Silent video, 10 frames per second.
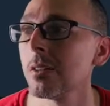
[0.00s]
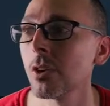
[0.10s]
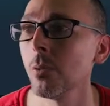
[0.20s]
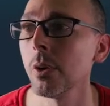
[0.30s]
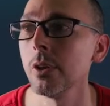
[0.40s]

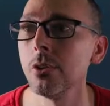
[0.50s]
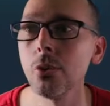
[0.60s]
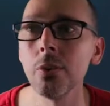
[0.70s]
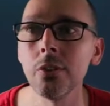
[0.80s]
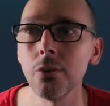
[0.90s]
So what you
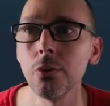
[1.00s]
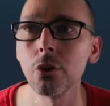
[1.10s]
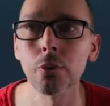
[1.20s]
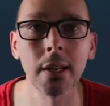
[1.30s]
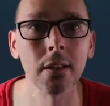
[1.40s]
do is you
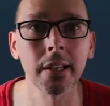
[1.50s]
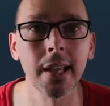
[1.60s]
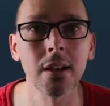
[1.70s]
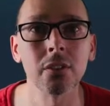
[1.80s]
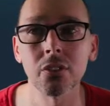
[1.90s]
create an
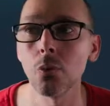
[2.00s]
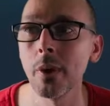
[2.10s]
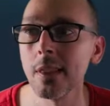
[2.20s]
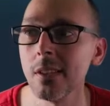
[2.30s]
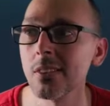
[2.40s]
account
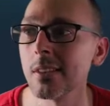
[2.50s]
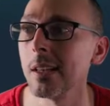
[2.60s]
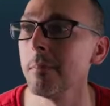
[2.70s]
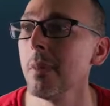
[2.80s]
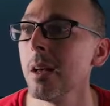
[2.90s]
within
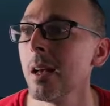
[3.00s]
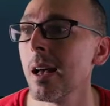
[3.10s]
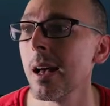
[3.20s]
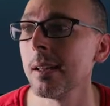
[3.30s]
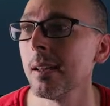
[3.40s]
Steam,
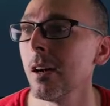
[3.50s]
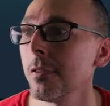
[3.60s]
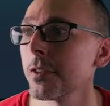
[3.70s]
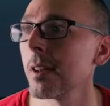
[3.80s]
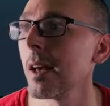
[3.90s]
and then
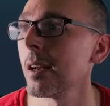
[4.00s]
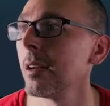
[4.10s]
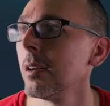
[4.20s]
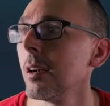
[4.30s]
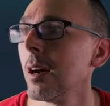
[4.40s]
after that,